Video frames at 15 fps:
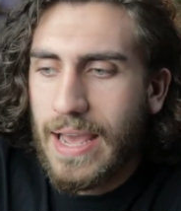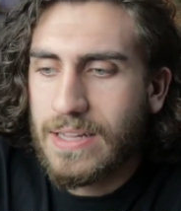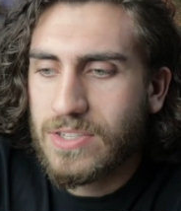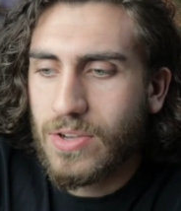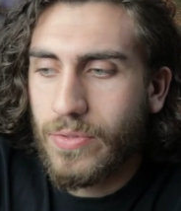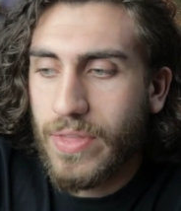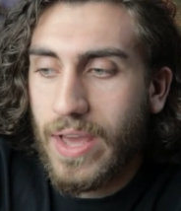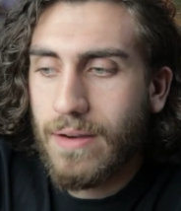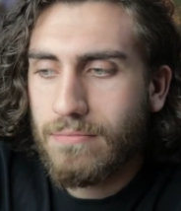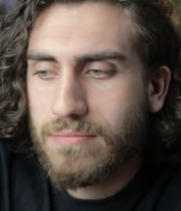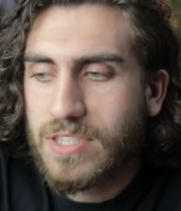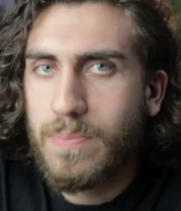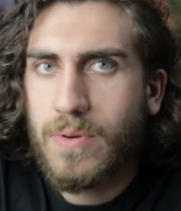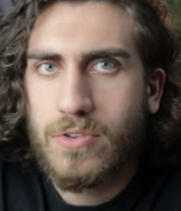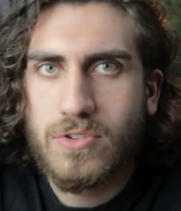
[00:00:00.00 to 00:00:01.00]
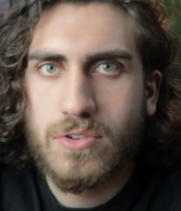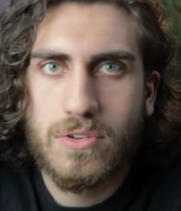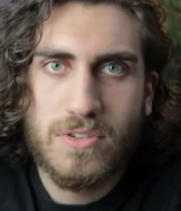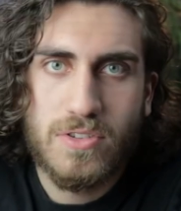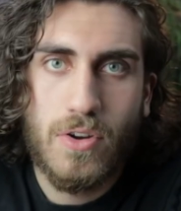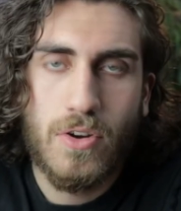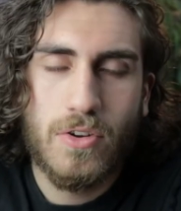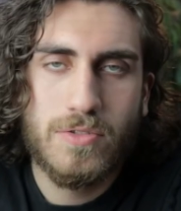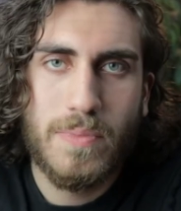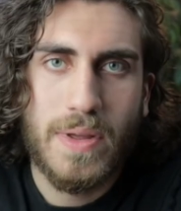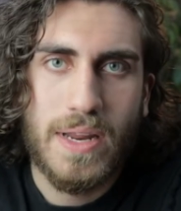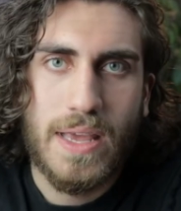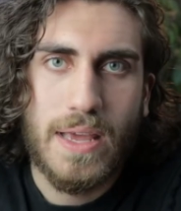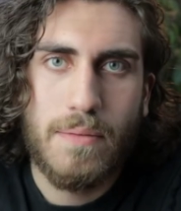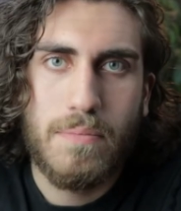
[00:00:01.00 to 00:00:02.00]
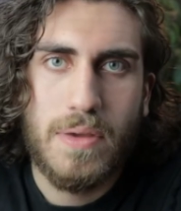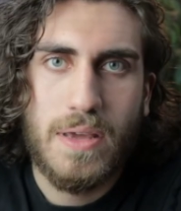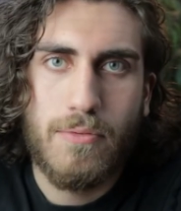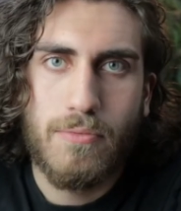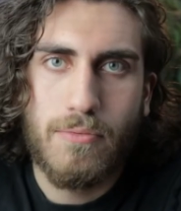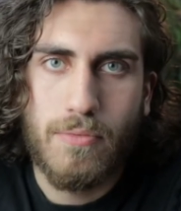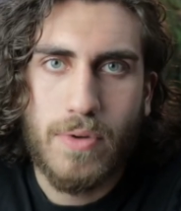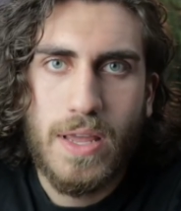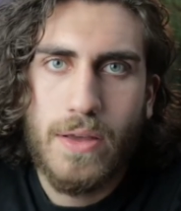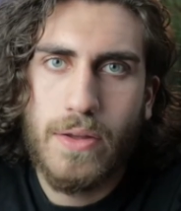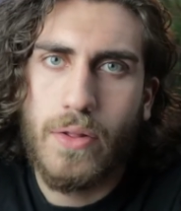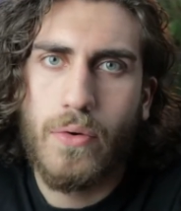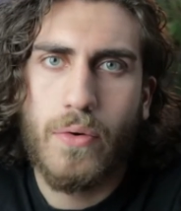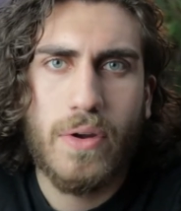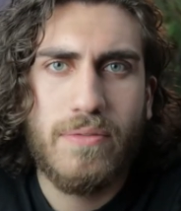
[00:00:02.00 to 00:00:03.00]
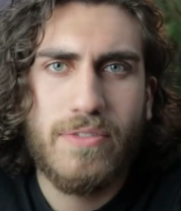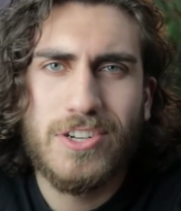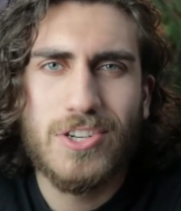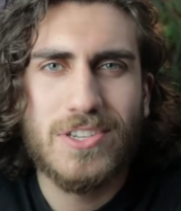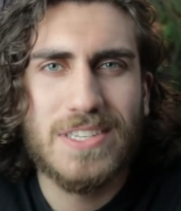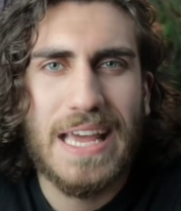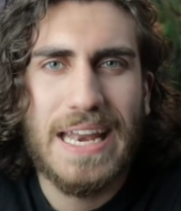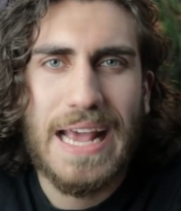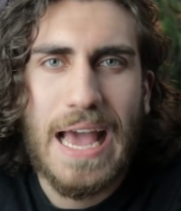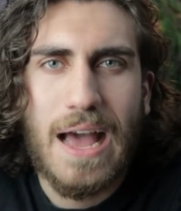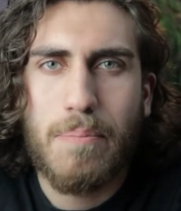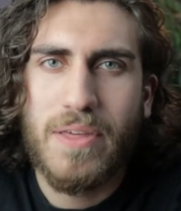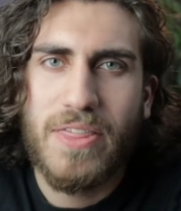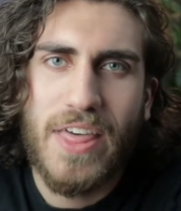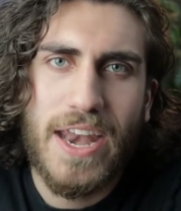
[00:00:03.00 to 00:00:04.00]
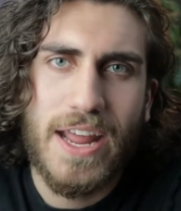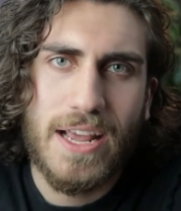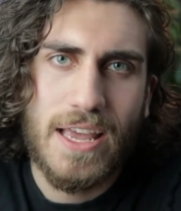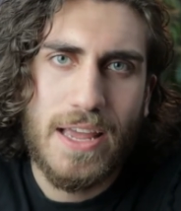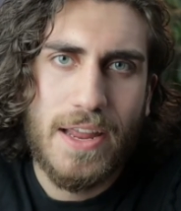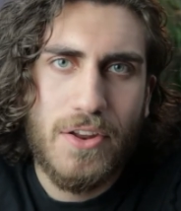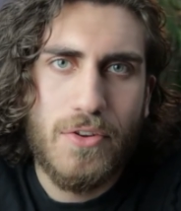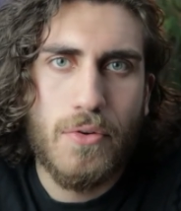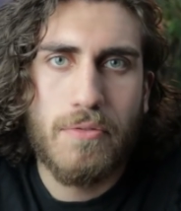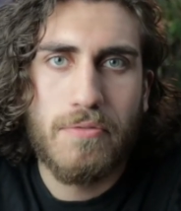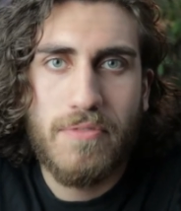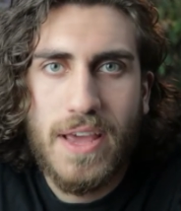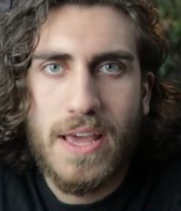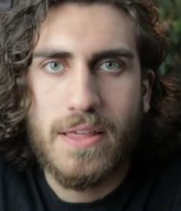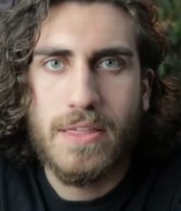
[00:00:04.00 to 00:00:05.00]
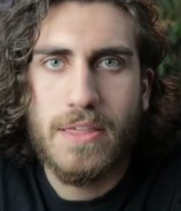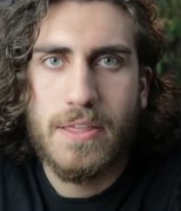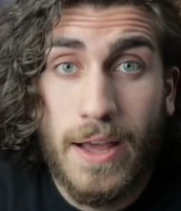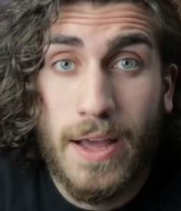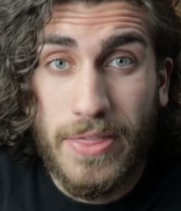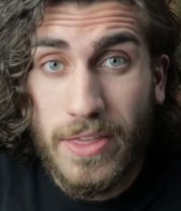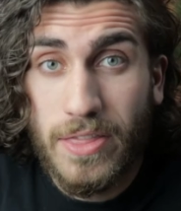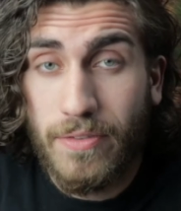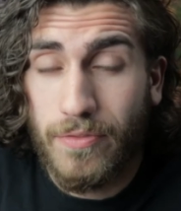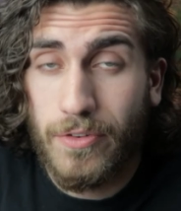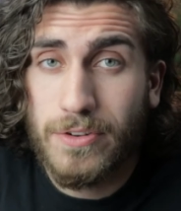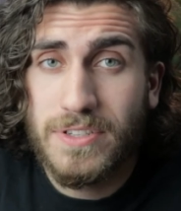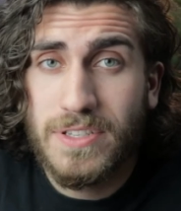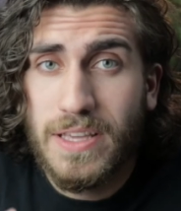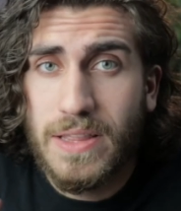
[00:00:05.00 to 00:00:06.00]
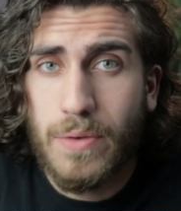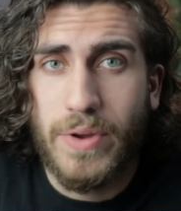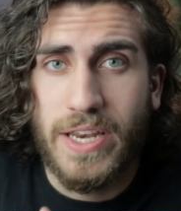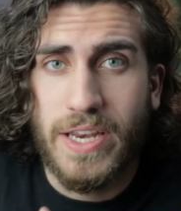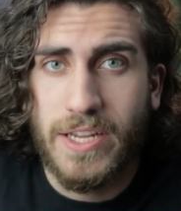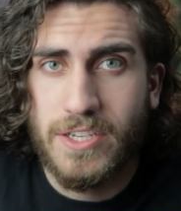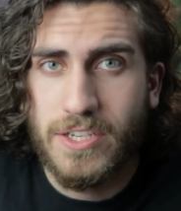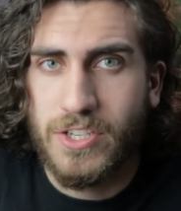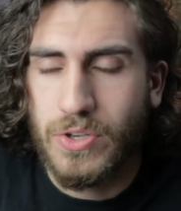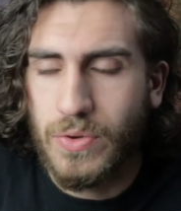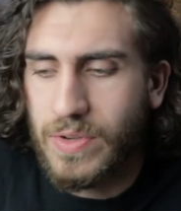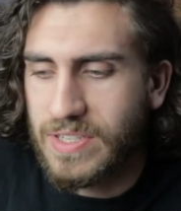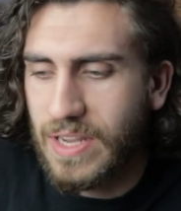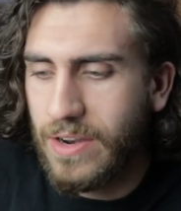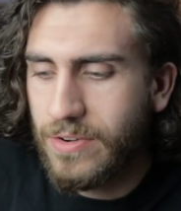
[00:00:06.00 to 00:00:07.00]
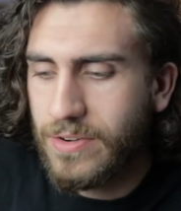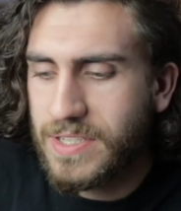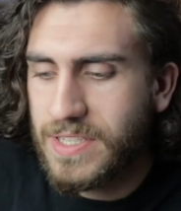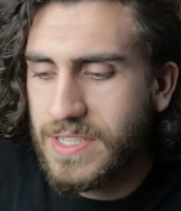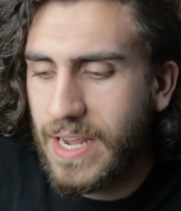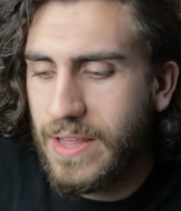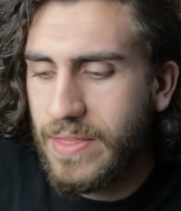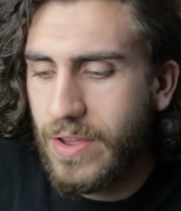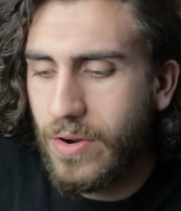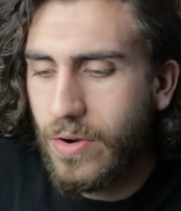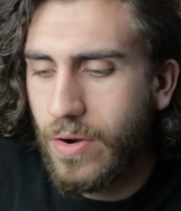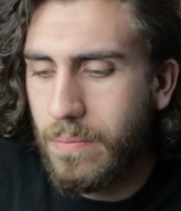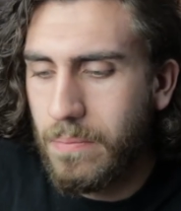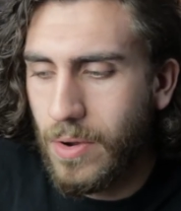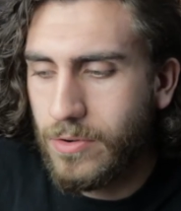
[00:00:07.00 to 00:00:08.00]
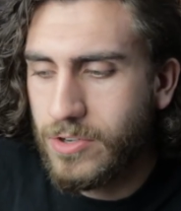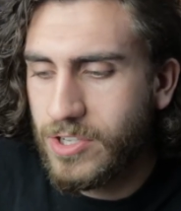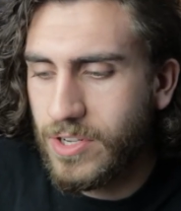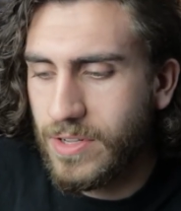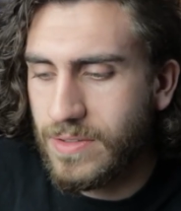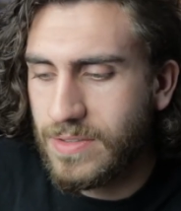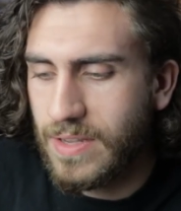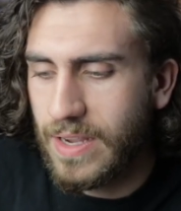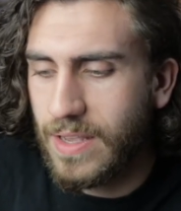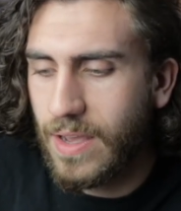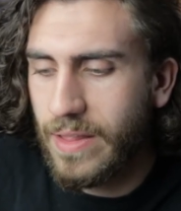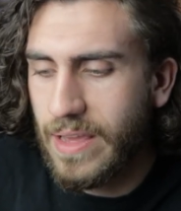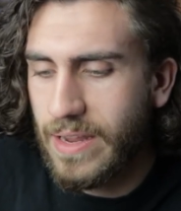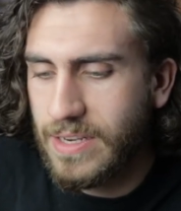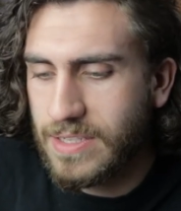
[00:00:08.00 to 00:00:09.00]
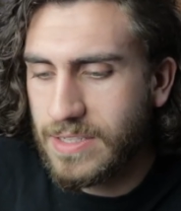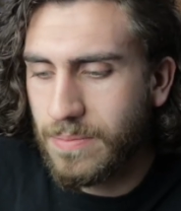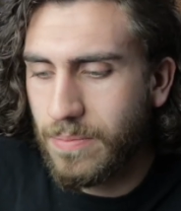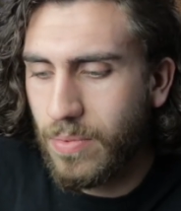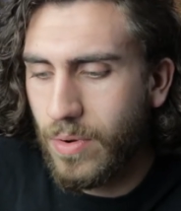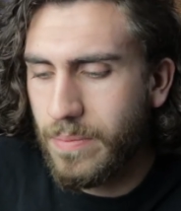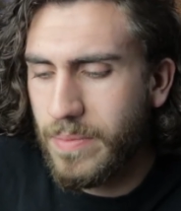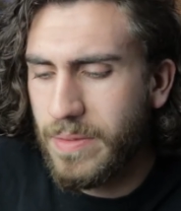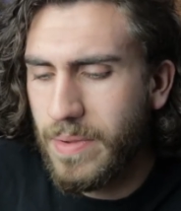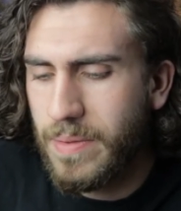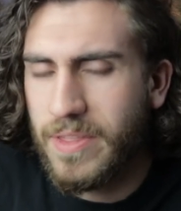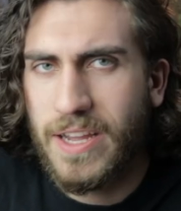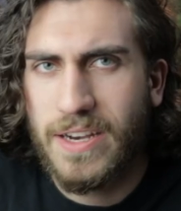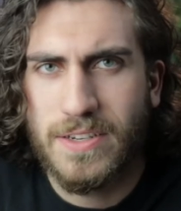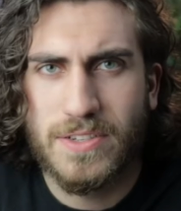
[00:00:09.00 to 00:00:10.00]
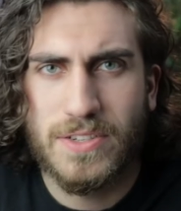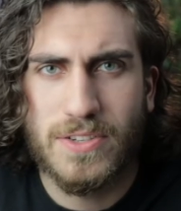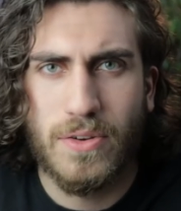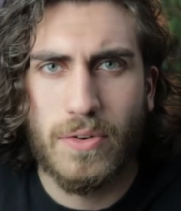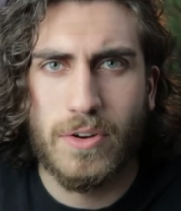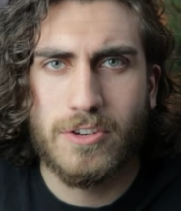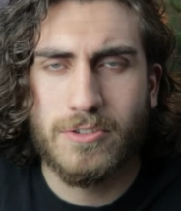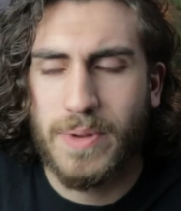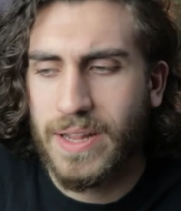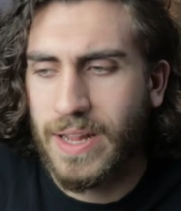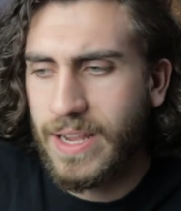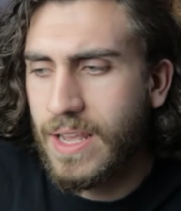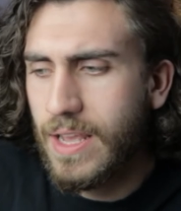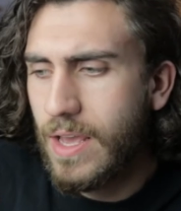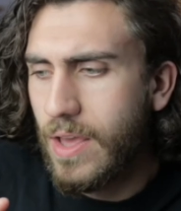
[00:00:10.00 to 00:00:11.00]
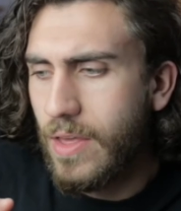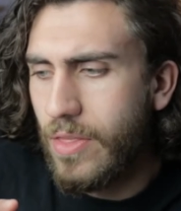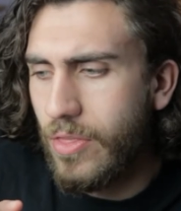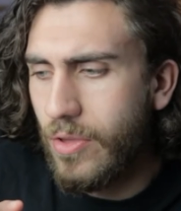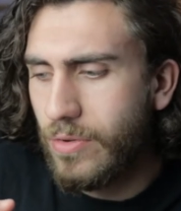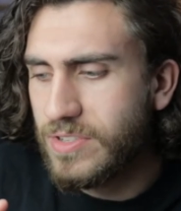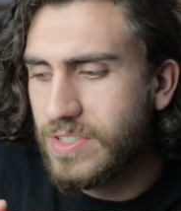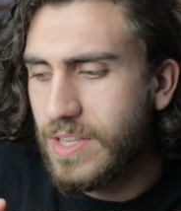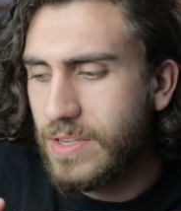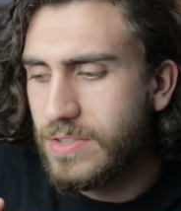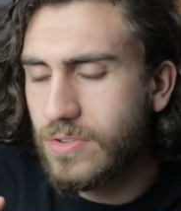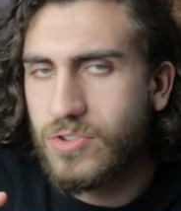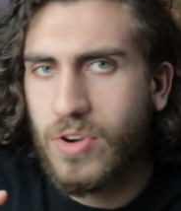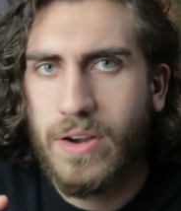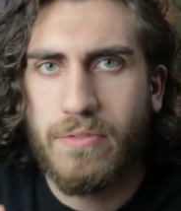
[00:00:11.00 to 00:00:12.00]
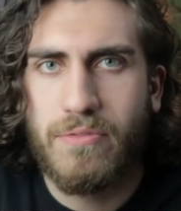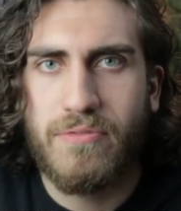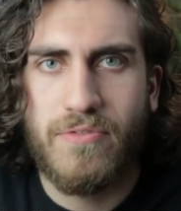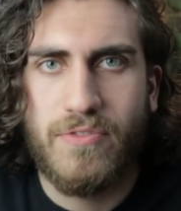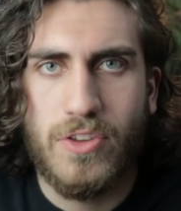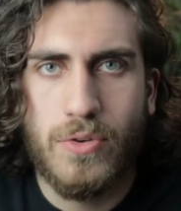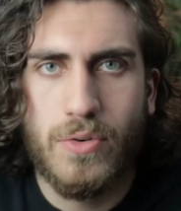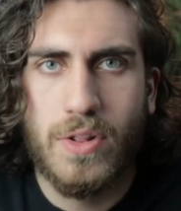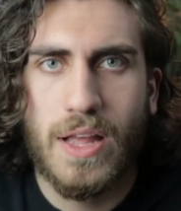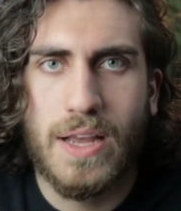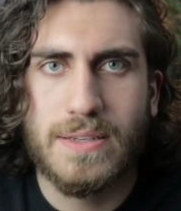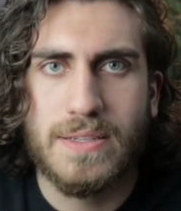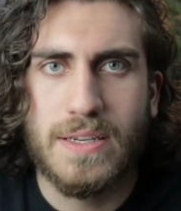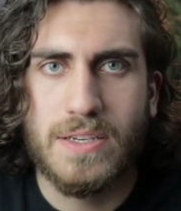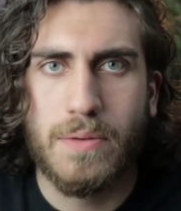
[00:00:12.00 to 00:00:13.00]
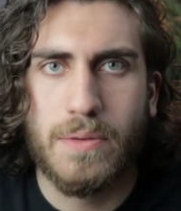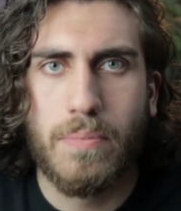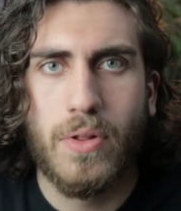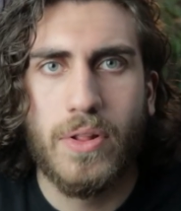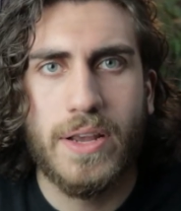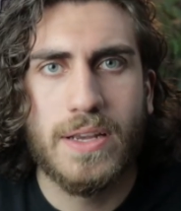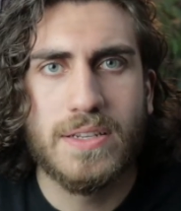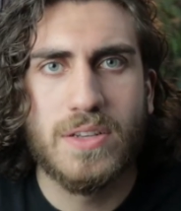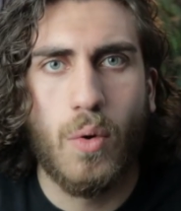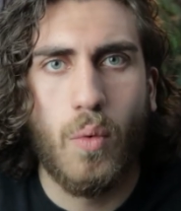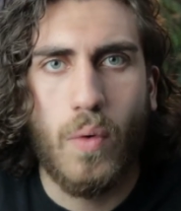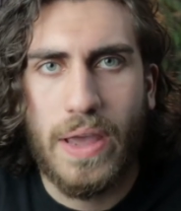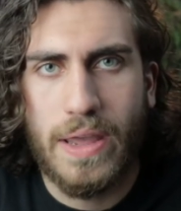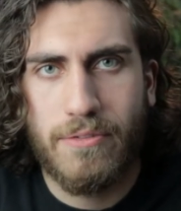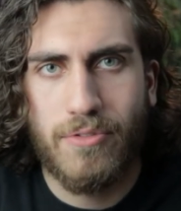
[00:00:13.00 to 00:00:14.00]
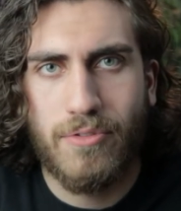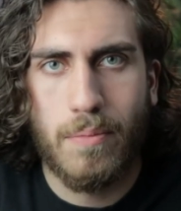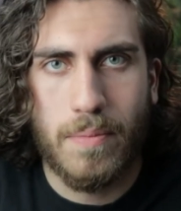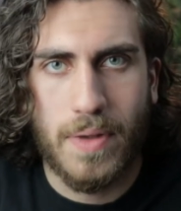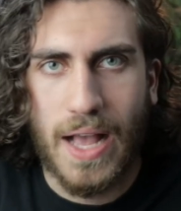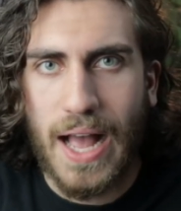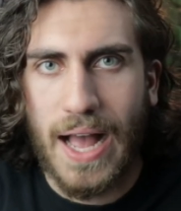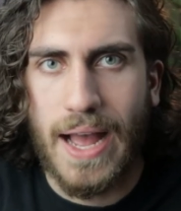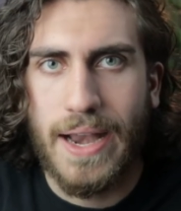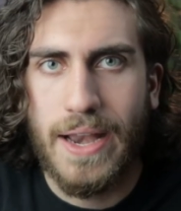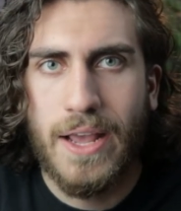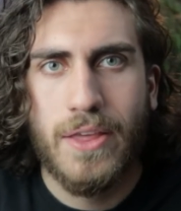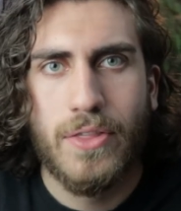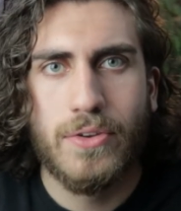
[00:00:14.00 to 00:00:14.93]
And so that spiritual discouragement can be real or even just getting apathetic in your faith. I think the first thing that we need to do is understand that our emotions, like all that disappointment and maybe that discouragement, like those things will try to fuel us into pulling us away from God.